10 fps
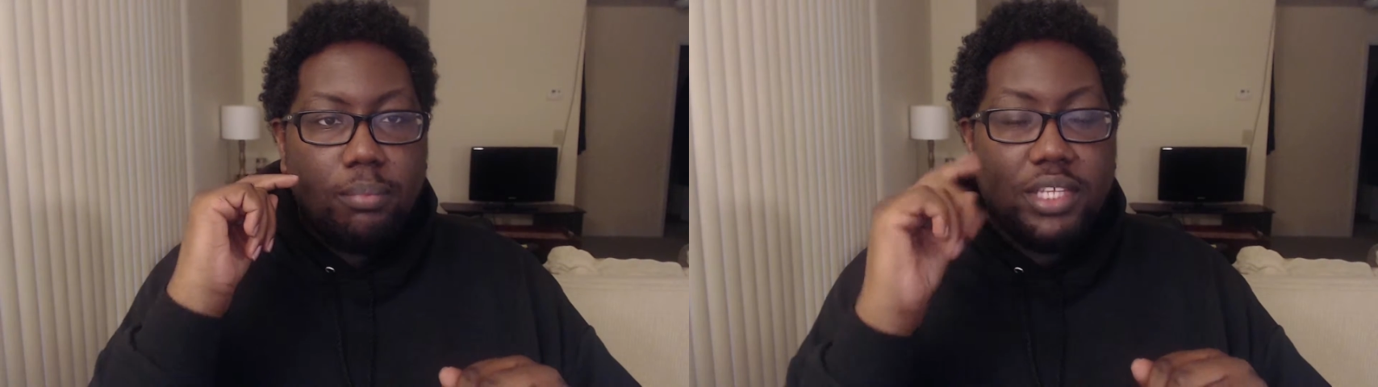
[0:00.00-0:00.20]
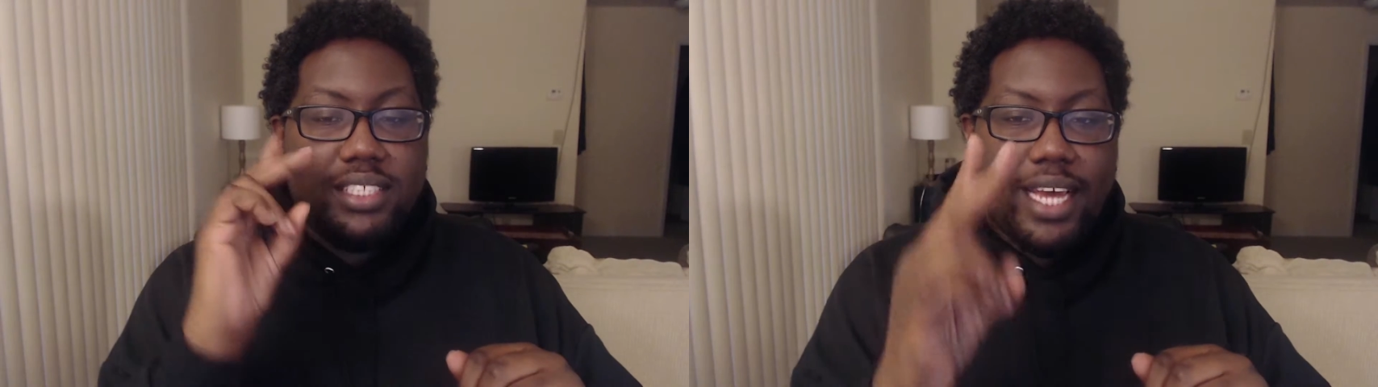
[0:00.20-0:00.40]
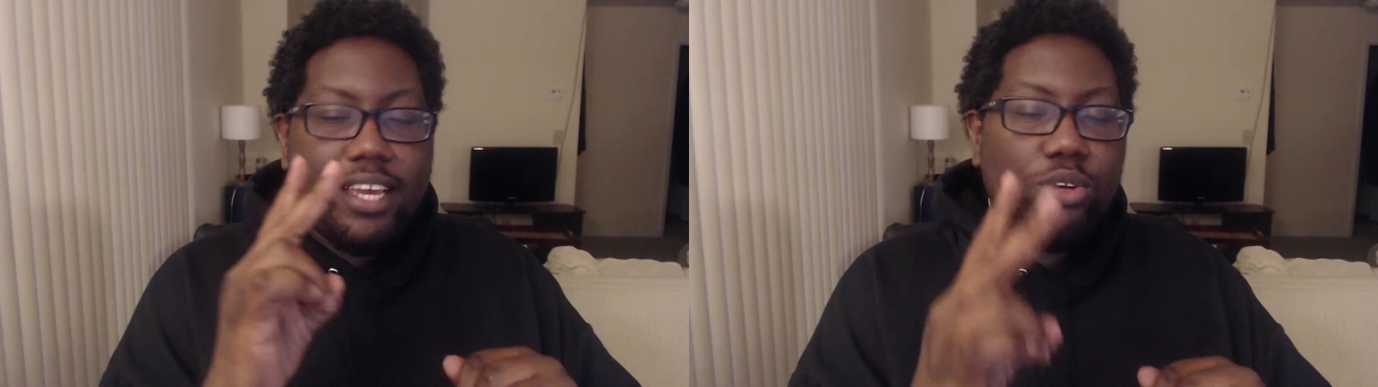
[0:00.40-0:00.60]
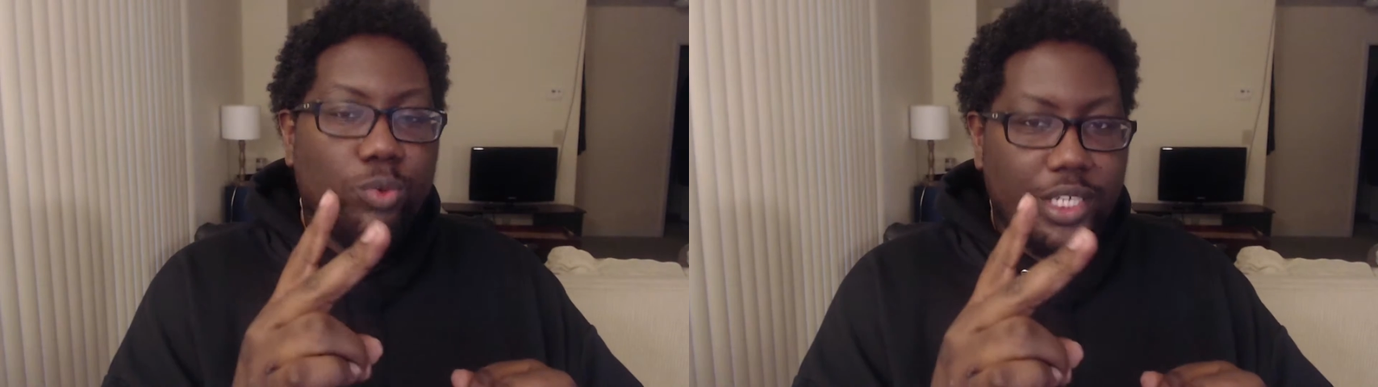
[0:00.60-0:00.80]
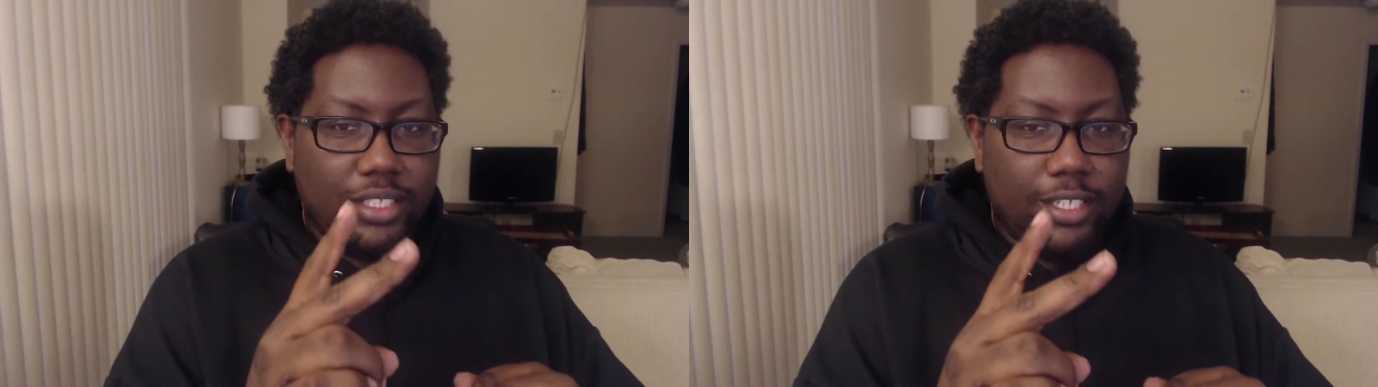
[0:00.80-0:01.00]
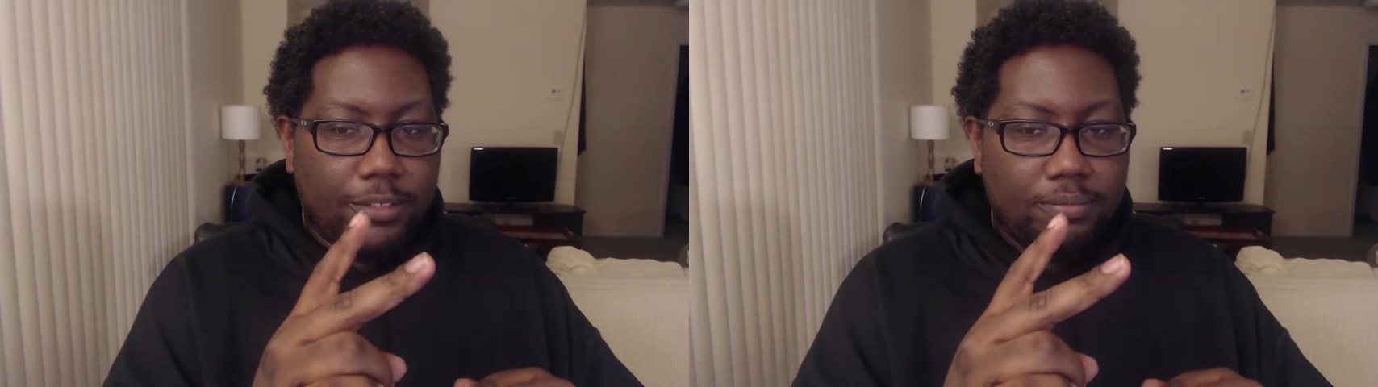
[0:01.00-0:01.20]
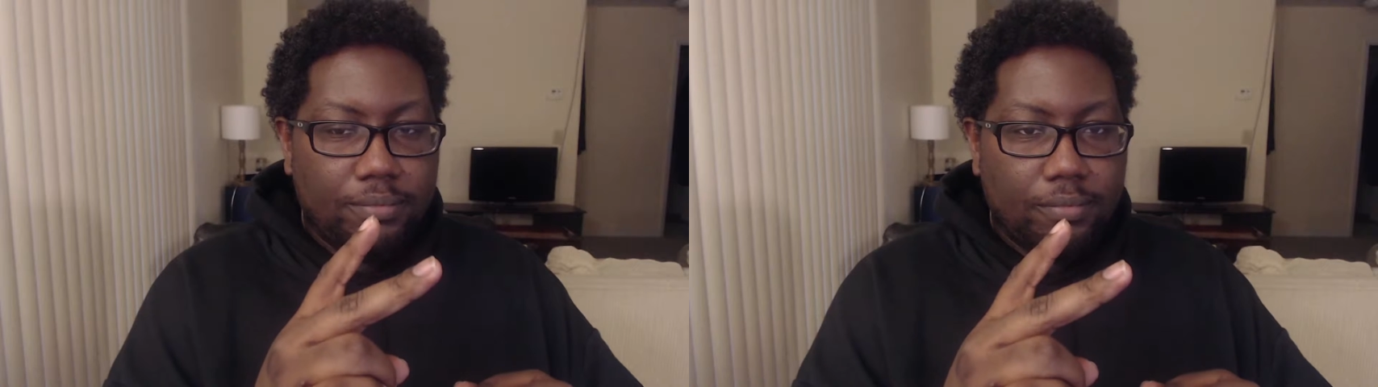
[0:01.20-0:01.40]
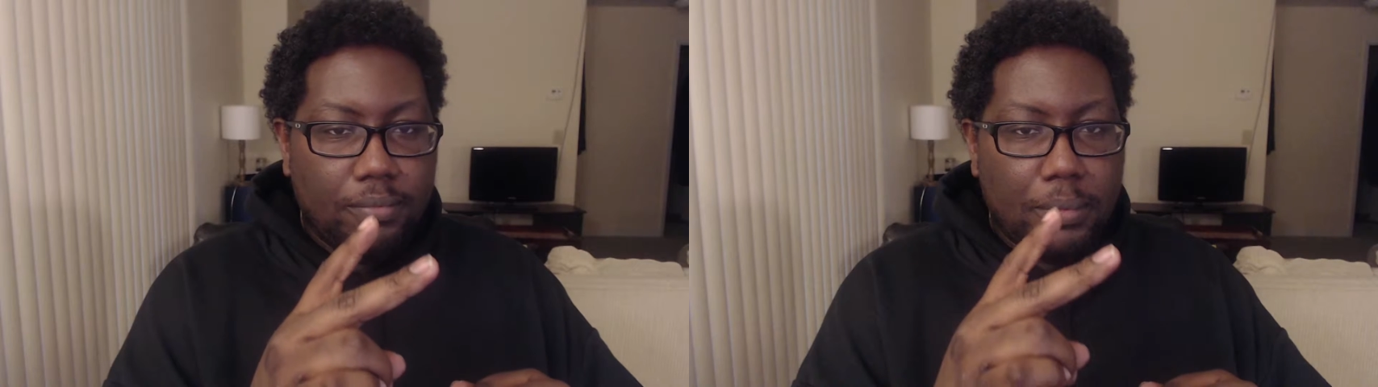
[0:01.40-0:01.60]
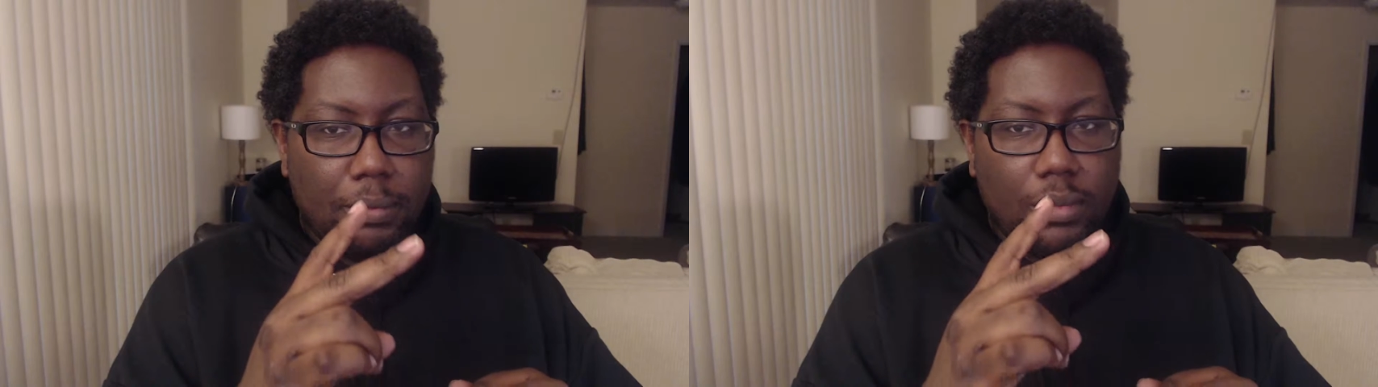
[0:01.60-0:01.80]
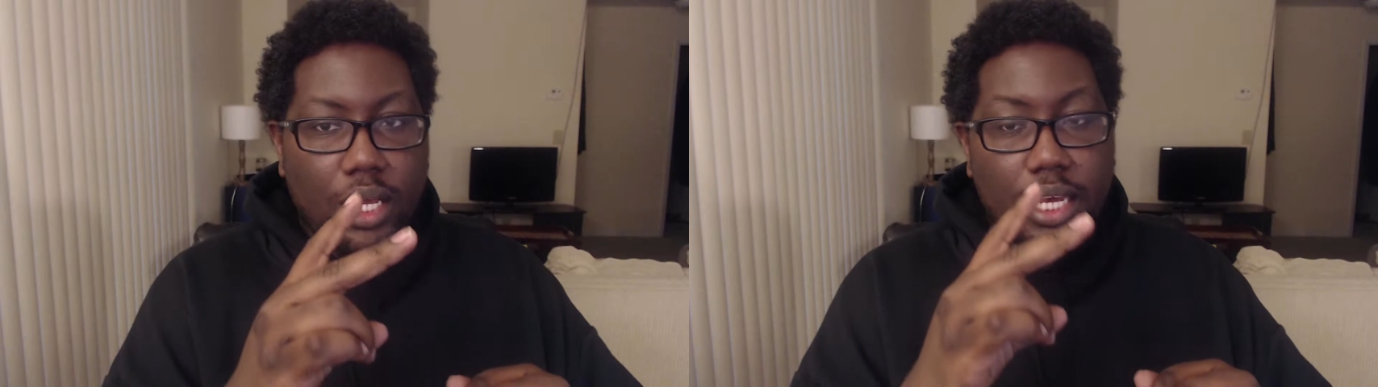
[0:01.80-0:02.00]
The second reason
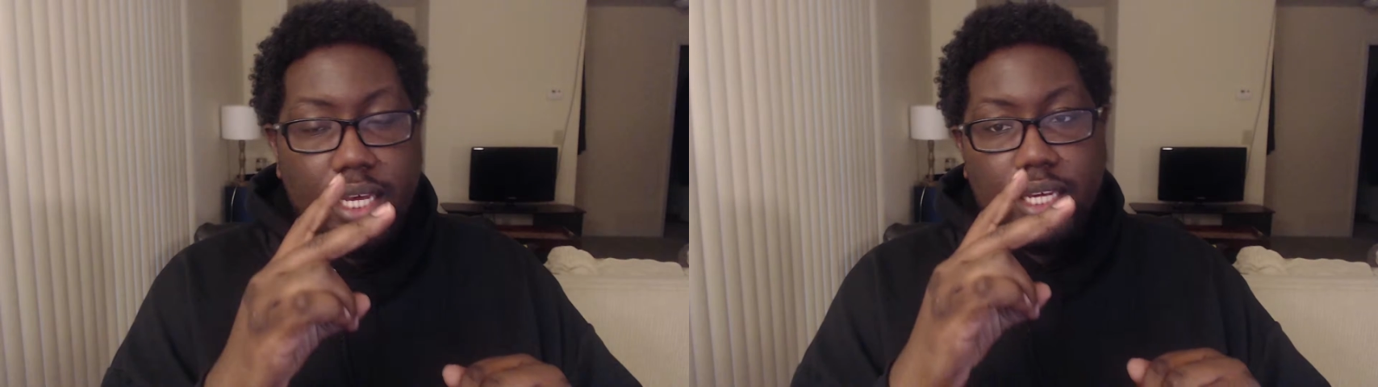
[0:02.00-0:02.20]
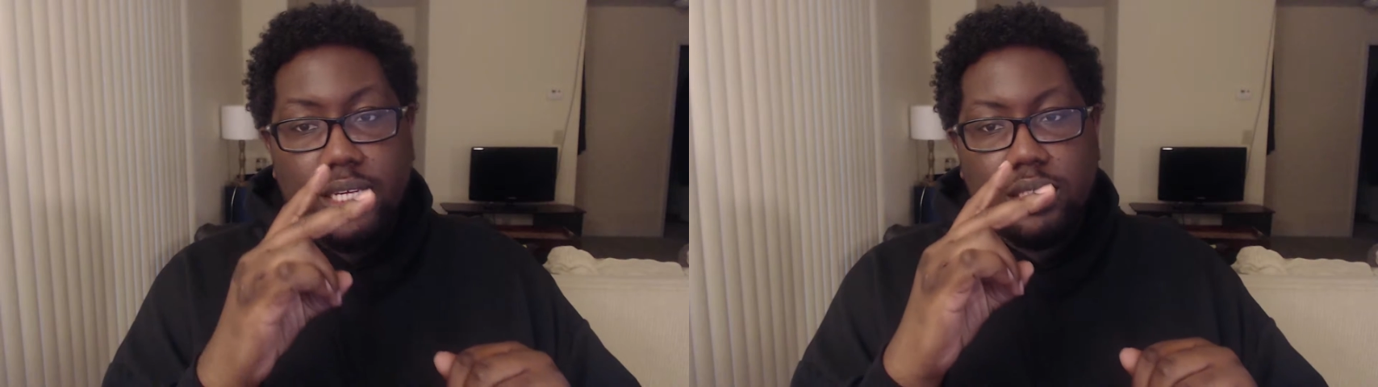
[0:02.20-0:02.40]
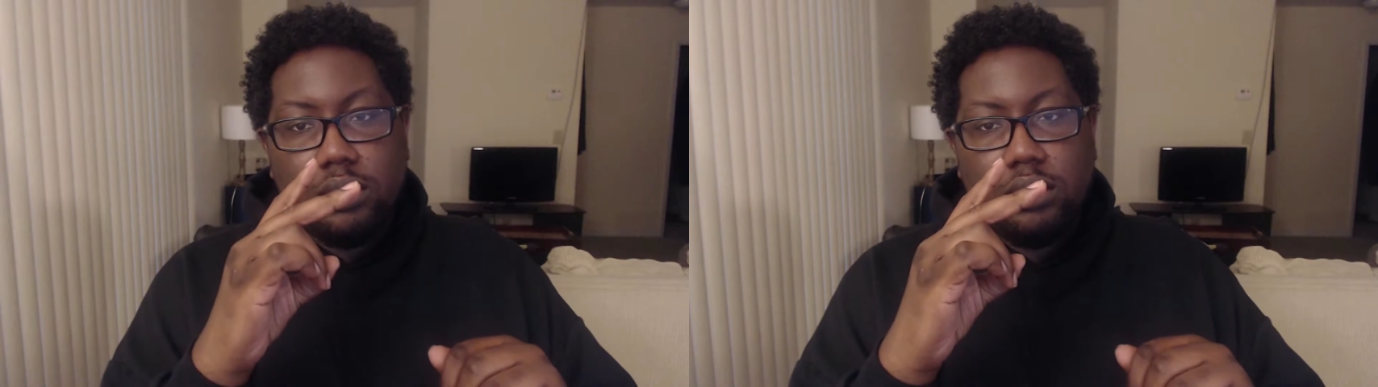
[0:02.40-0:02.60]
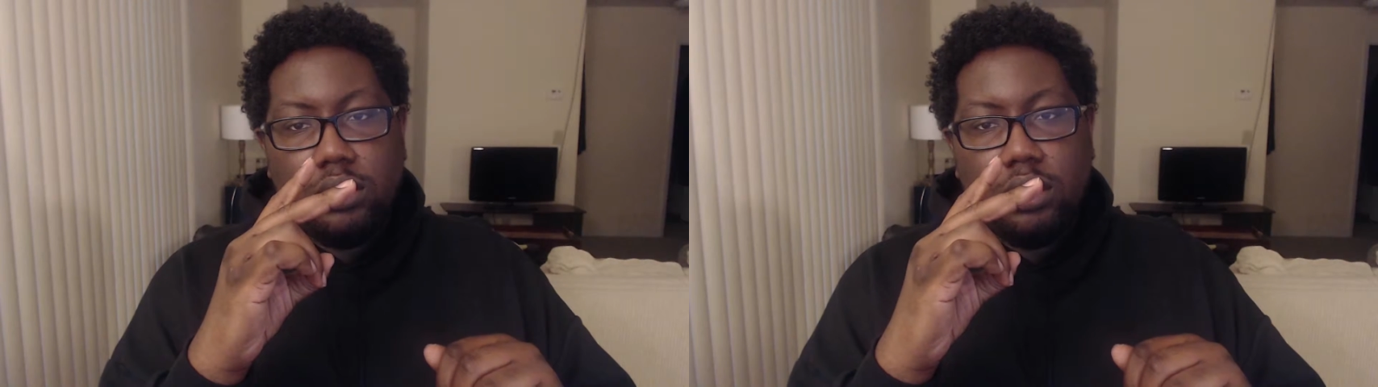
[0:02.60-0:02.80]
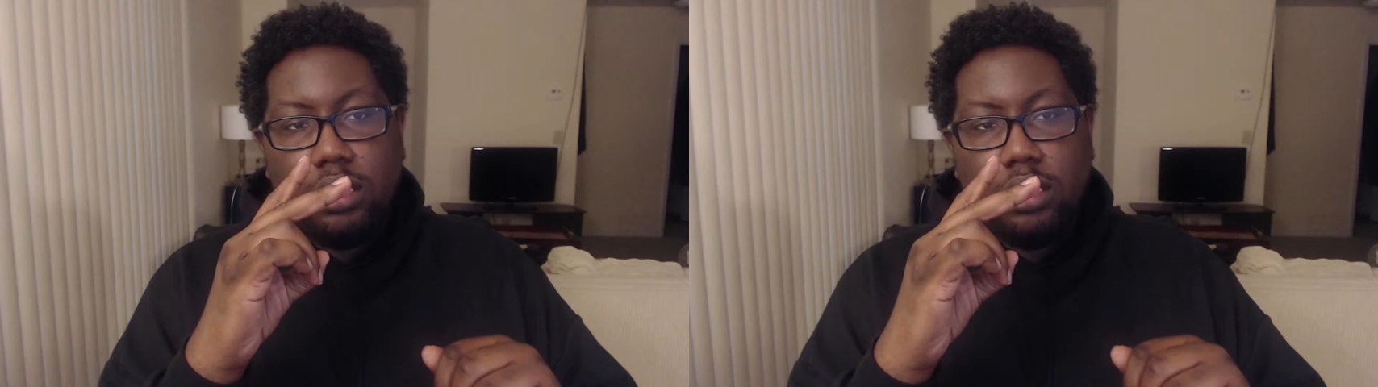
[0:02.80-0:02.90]
is